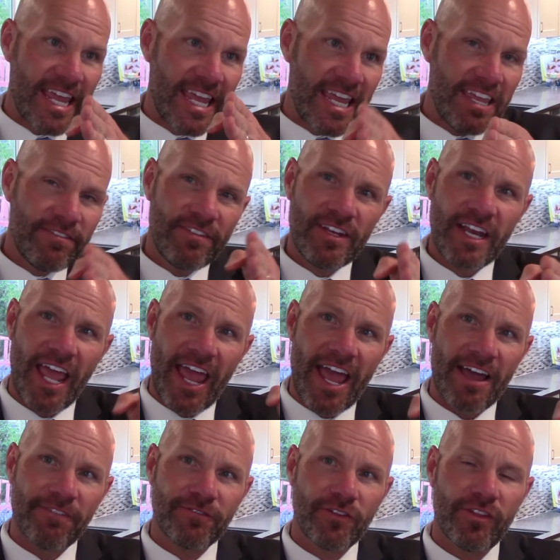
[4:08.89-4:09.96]
even
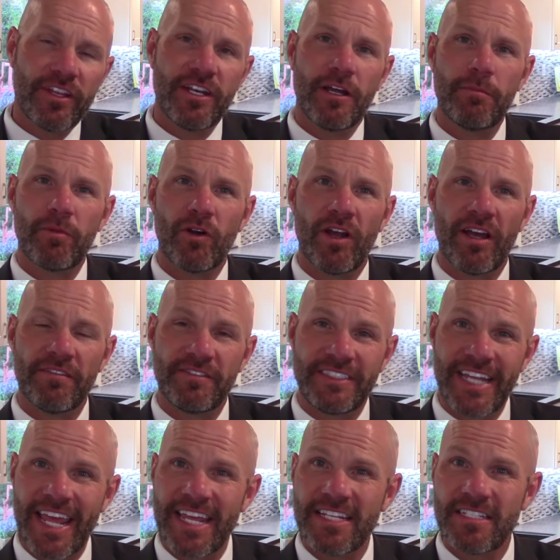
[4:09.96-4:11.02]
after the number of
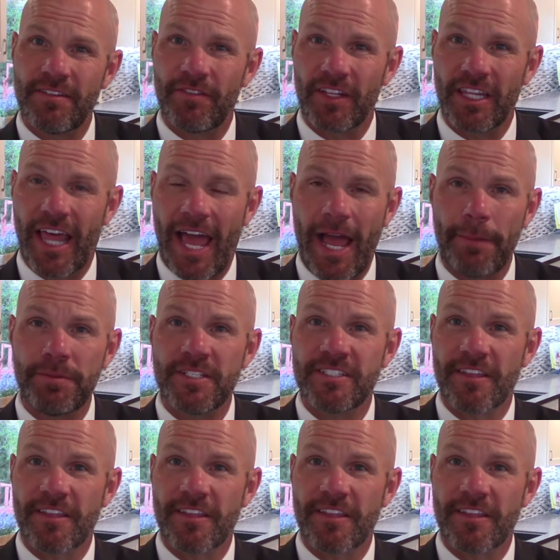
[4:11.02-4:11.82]
days have elapsed